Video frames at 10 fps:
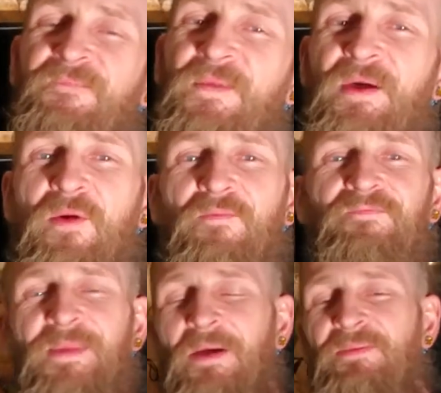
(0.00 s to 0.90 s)
no,
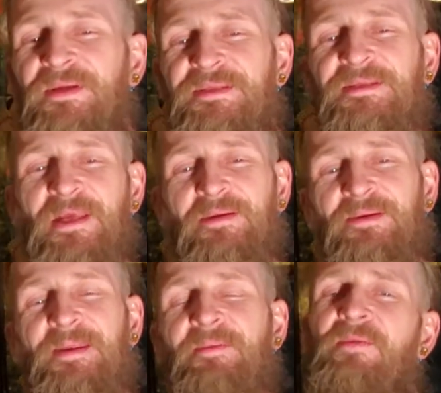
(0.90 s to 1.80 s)
I'm going to
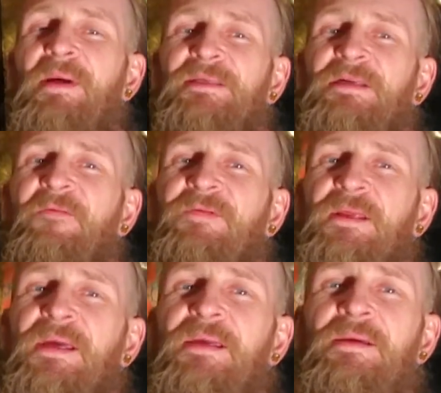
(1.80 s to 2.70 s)
limit myself
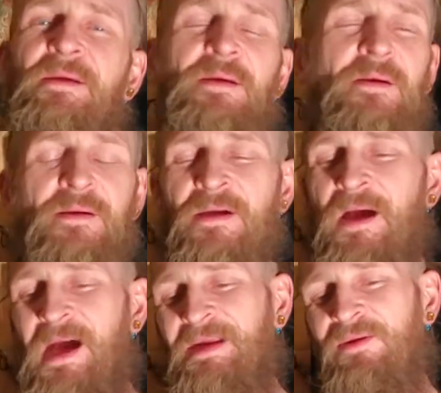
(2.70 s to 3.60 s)
today.
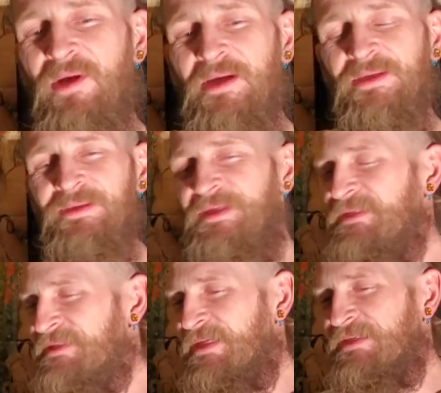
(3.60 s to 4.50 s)
I know I can do
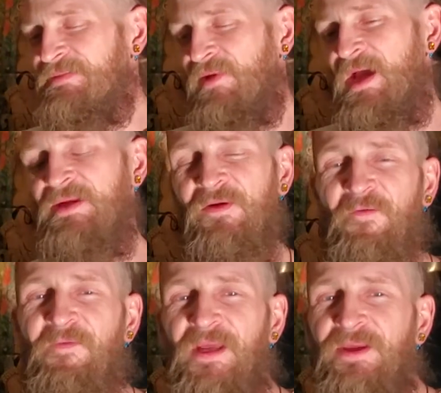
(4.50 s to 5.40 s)
these things, but I know
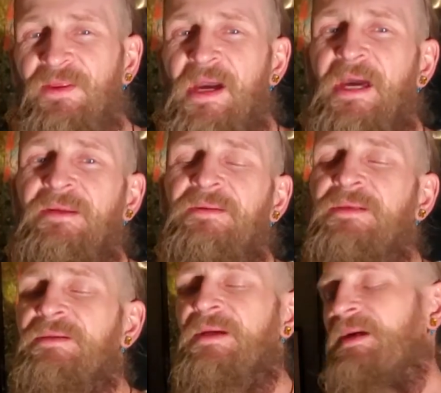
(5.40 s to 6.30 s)
if I do that,
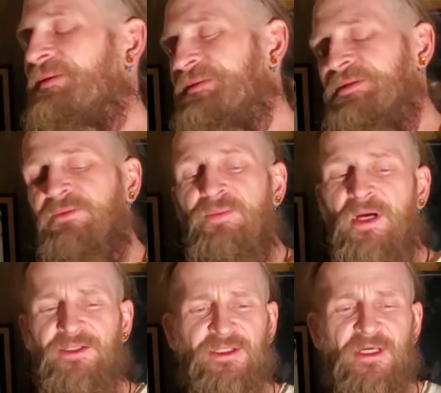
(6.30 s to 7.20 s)
it's too
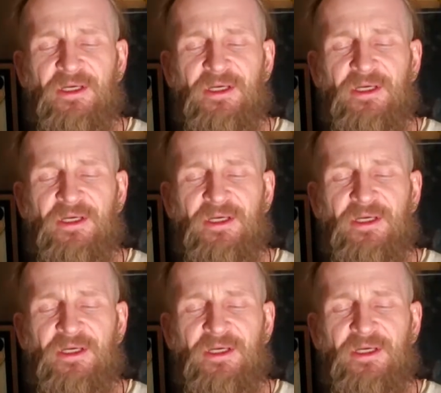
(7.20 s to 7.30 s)
much.